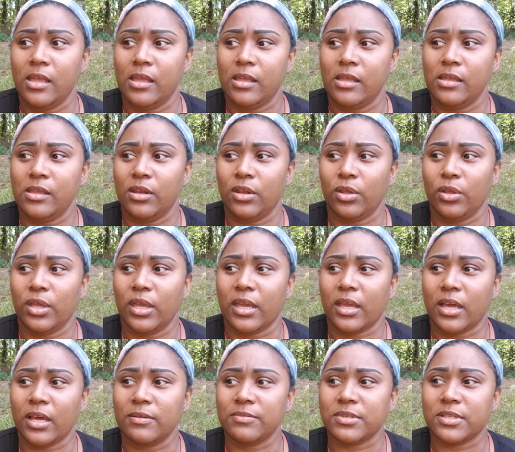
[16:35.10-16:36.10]
you know, it
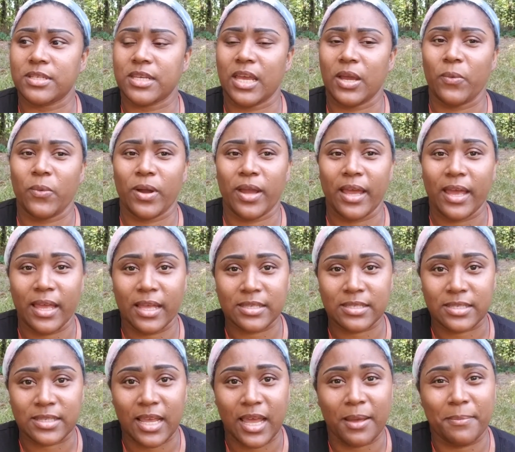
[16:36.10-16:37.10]
comes a time where I
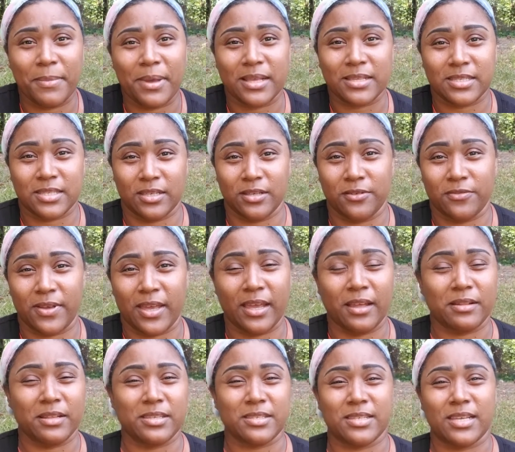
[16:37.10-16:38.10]
stop myself. I
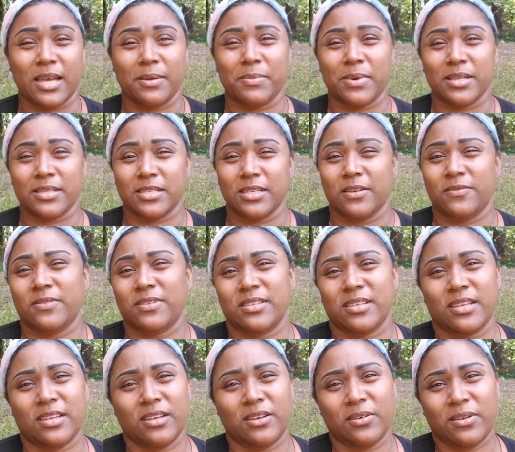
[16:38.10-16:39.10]
have to stop myself
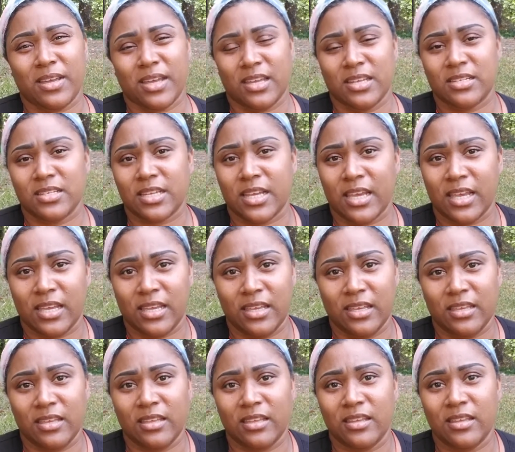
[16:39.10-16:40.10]
and say, okay,
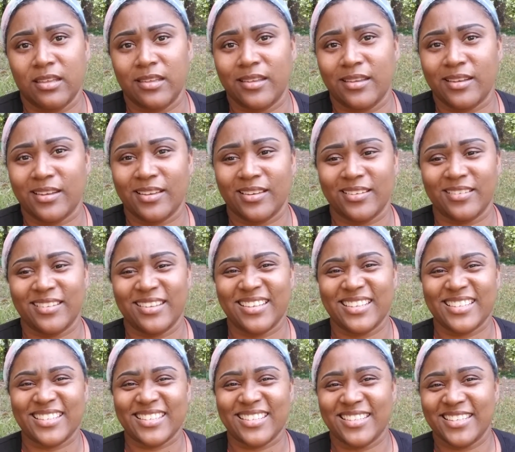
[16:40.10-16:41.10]
Jackie, you know,
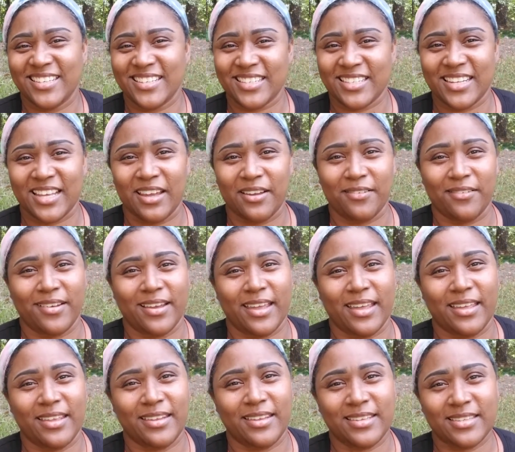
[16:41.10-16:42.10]
this not
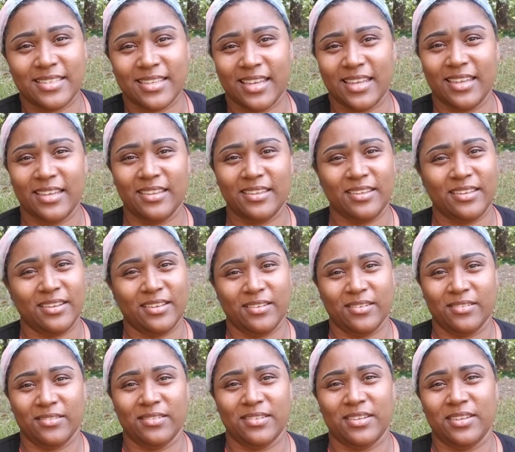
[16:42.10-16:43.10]
right. This ain't, you know,
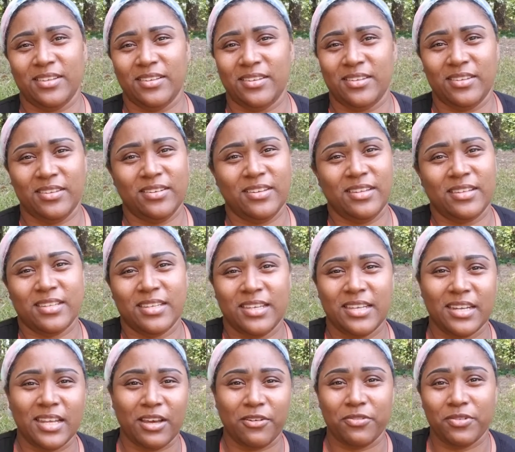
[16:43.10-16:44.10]
you need to
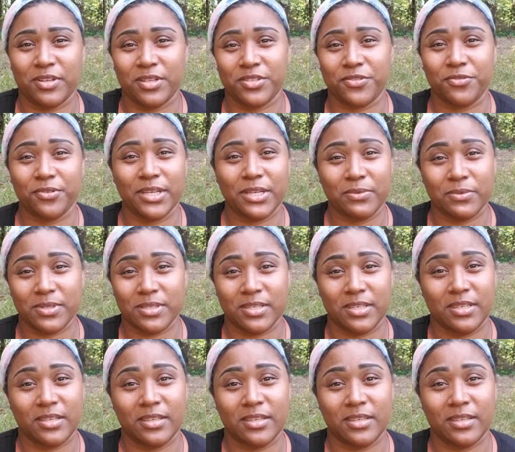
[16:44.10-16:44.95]
get off of this frequency.